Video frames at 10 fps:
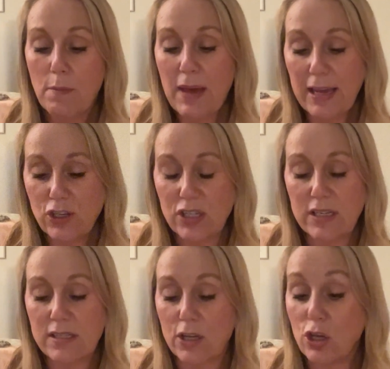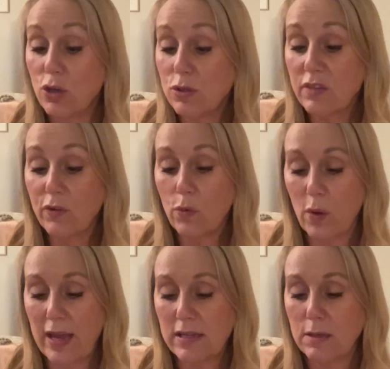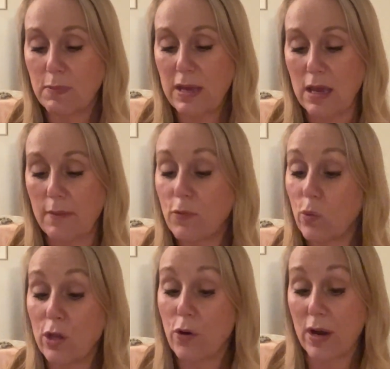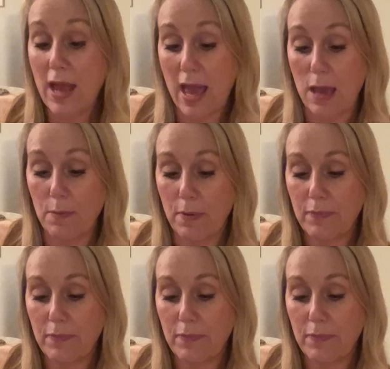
Patient is a useful way to be when you're an ape.